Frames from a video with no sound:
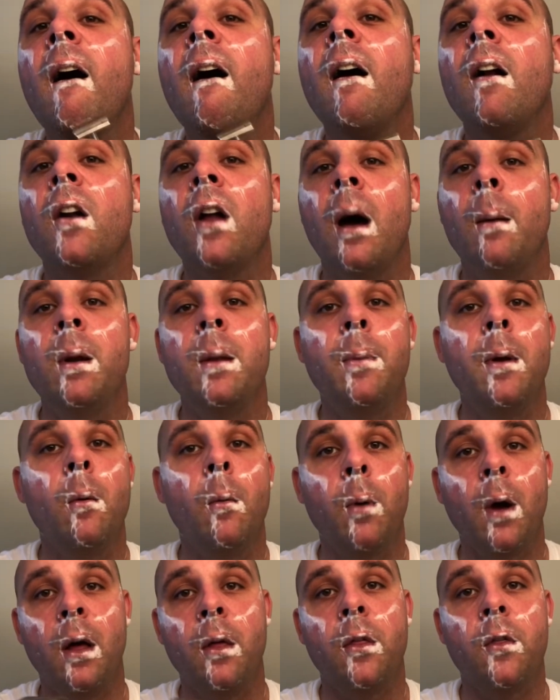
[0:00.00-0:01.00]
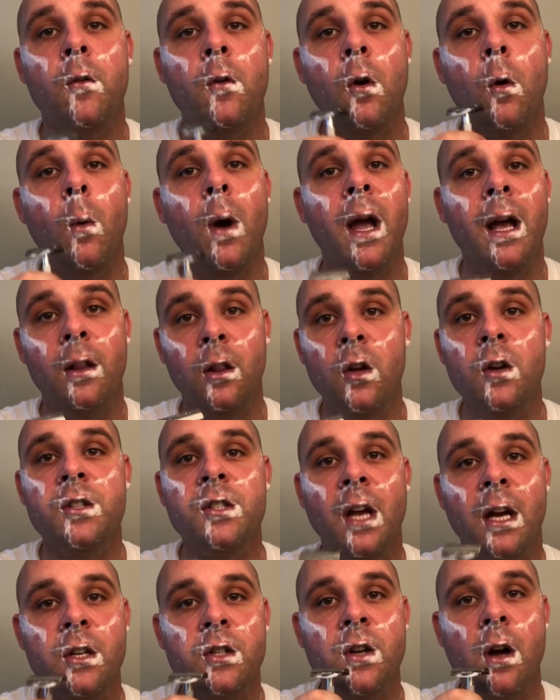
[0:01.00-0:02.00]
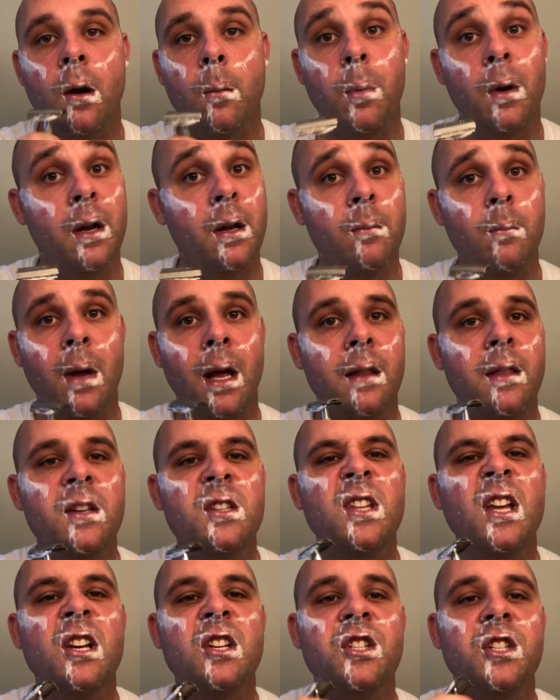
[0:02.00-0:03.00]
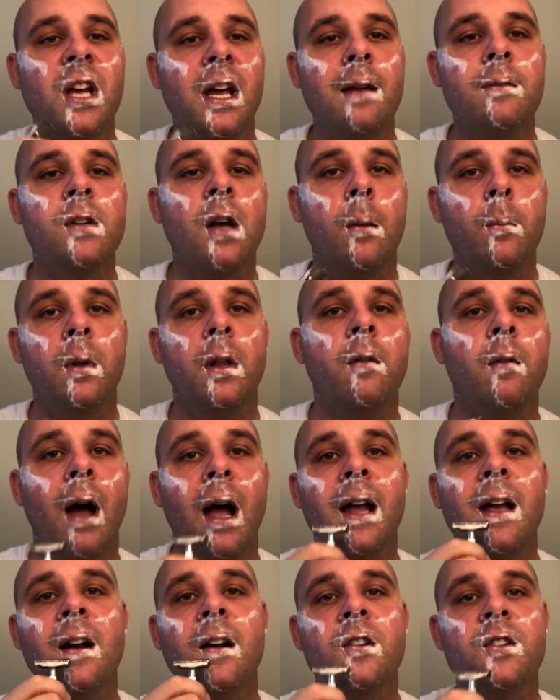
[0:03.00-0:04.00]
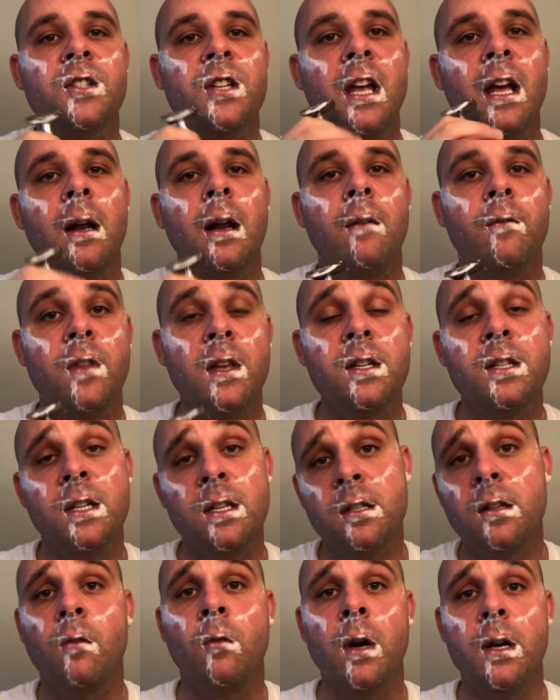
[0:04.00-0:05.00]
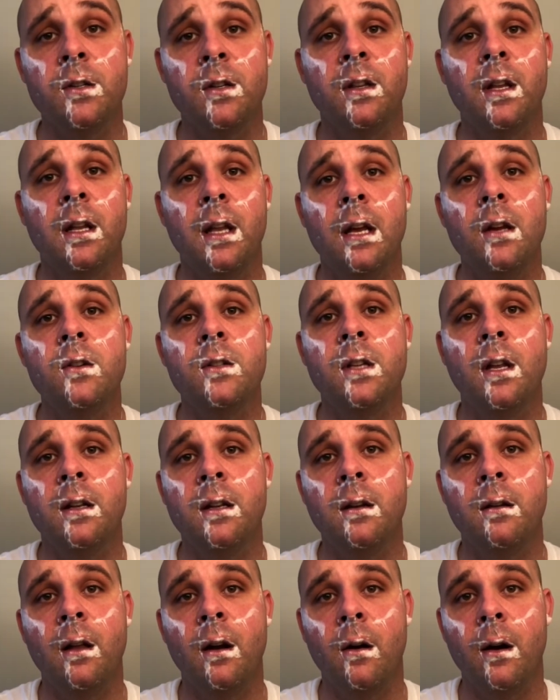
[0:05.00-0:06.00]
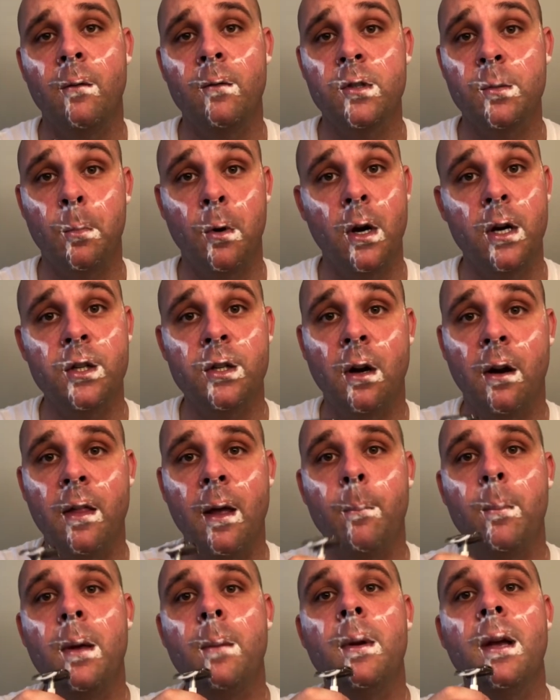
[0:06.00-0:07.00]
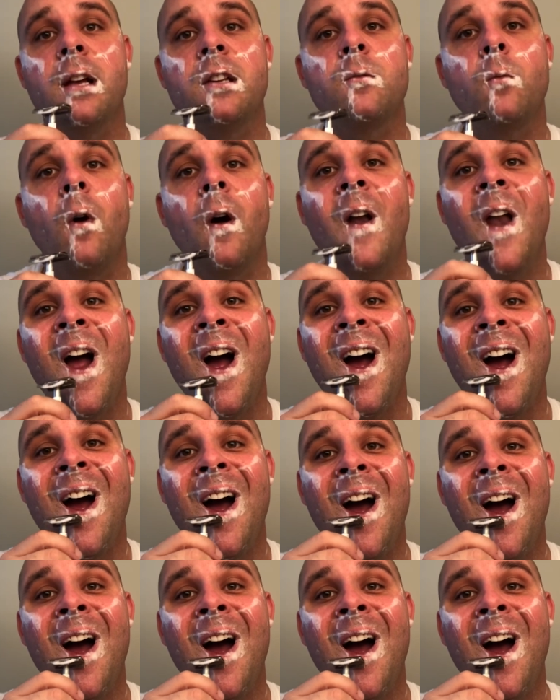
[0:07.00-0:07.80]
I don't know how many people probably threw it away. It looks like junk, but man, this thing shaves unbelievable. I can understand if this is the razor that they used their inspiration on that BBS-1.